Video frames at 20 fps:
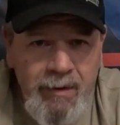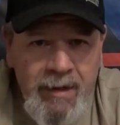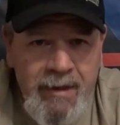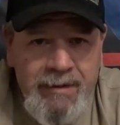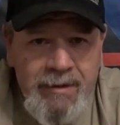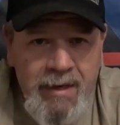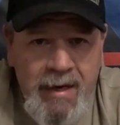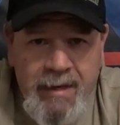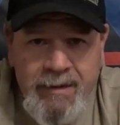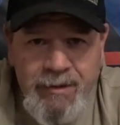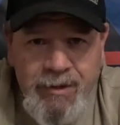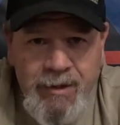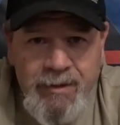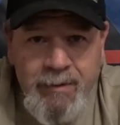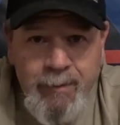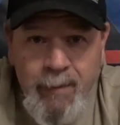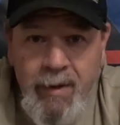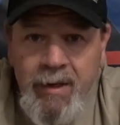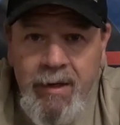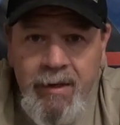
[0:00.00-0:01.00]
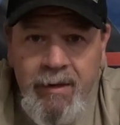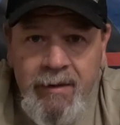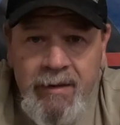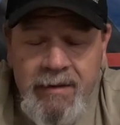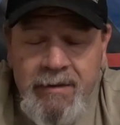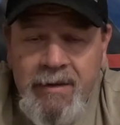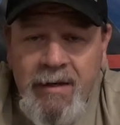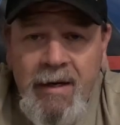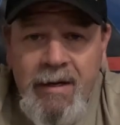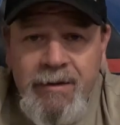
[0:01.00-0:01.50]
it's not just me
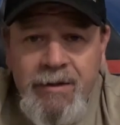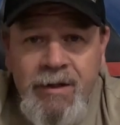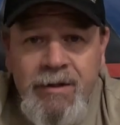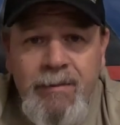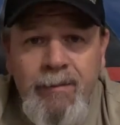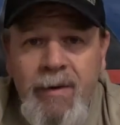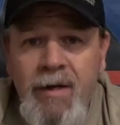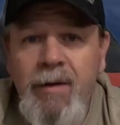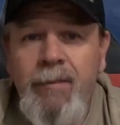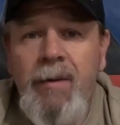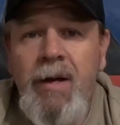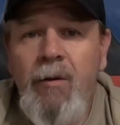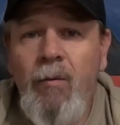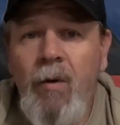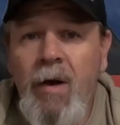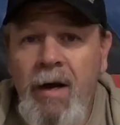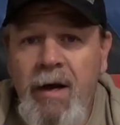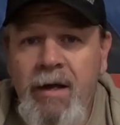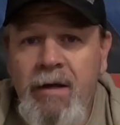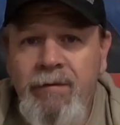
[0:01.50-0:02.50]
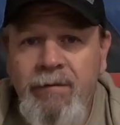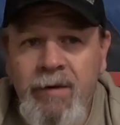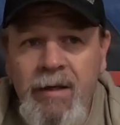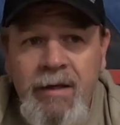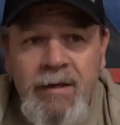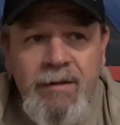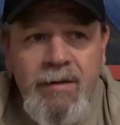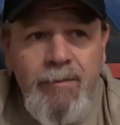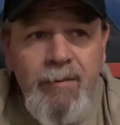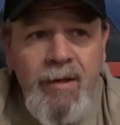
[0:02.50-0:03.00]
and my wife,
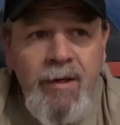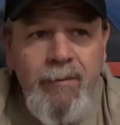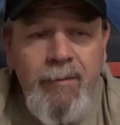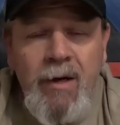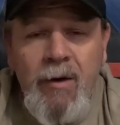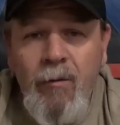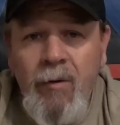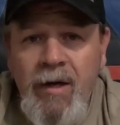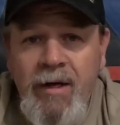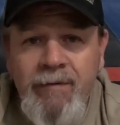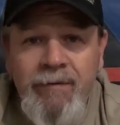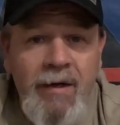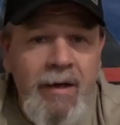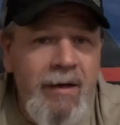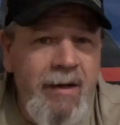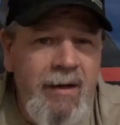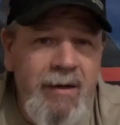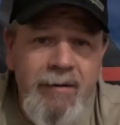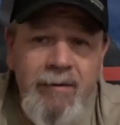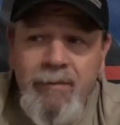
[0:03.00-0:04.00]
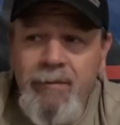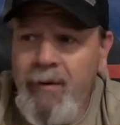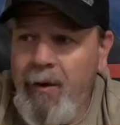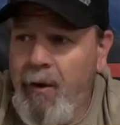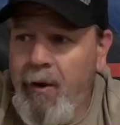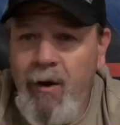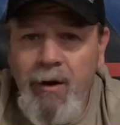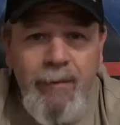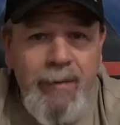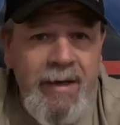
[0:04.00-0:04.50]
it's me, my wife, and
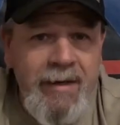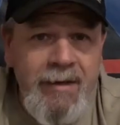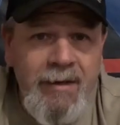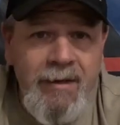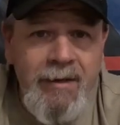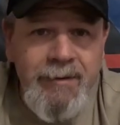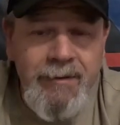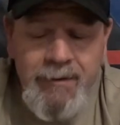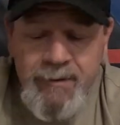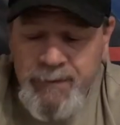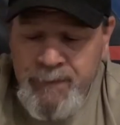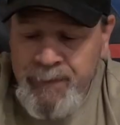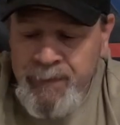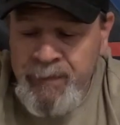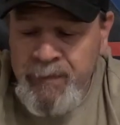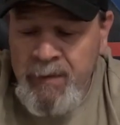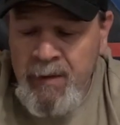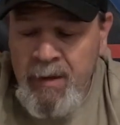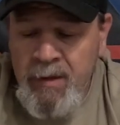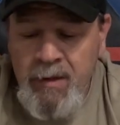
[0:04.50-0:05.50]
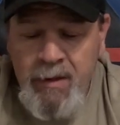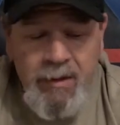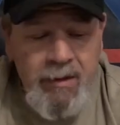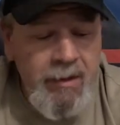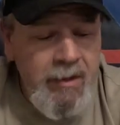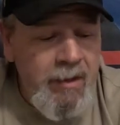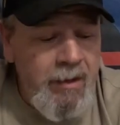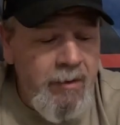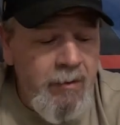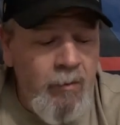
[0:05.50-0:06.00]
all of my kids.
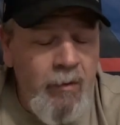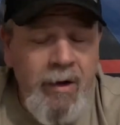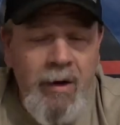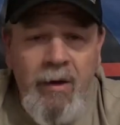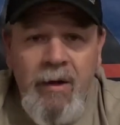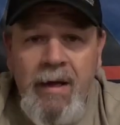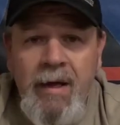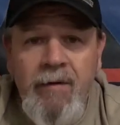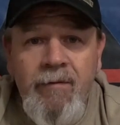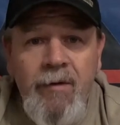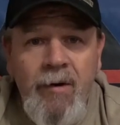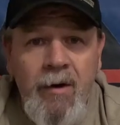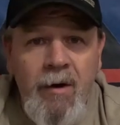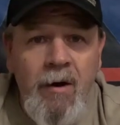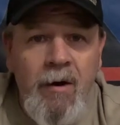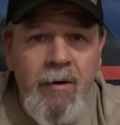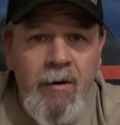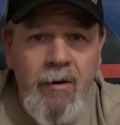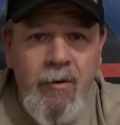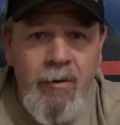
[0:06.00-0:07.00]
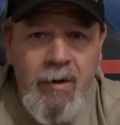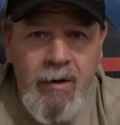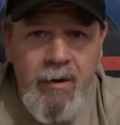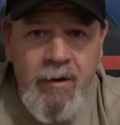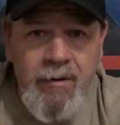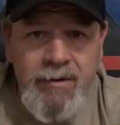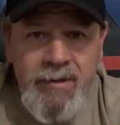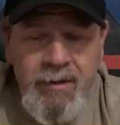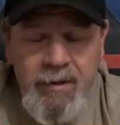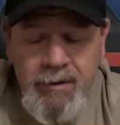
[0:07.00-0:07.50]
We all have our own
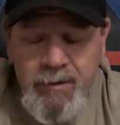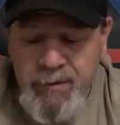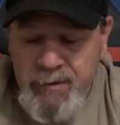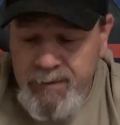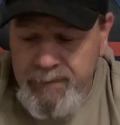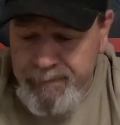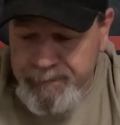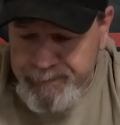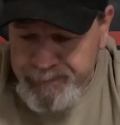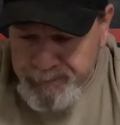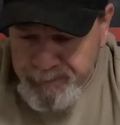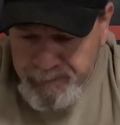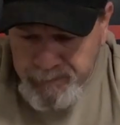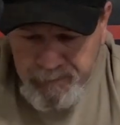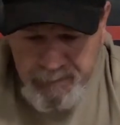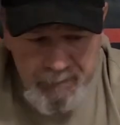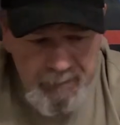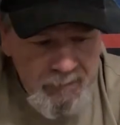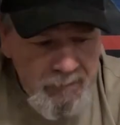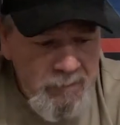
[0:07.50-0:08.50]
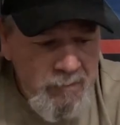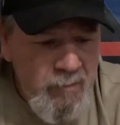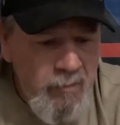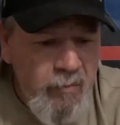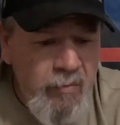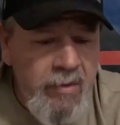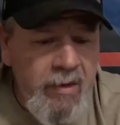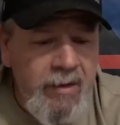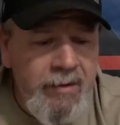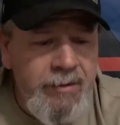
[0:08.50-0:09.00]
RCs.
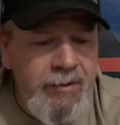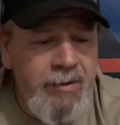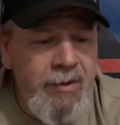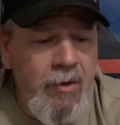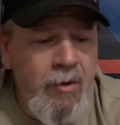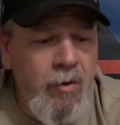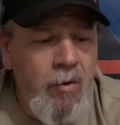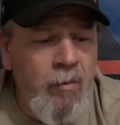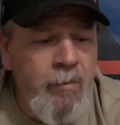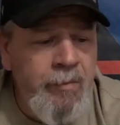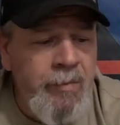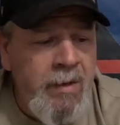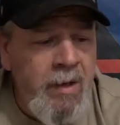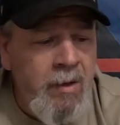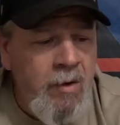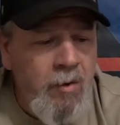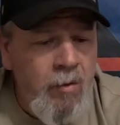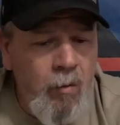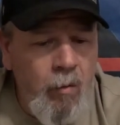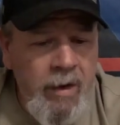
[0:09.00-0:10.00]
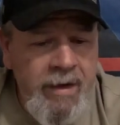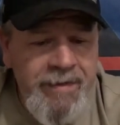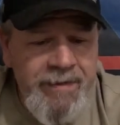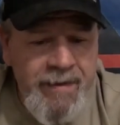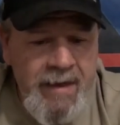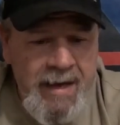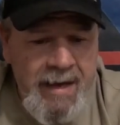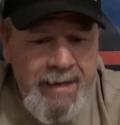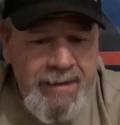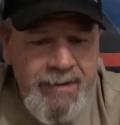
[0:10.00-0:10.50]
So
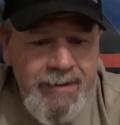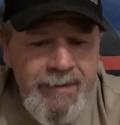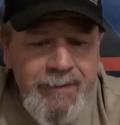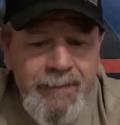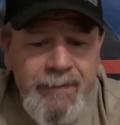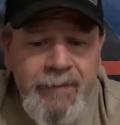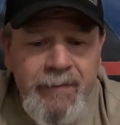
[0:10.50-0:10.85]
with that,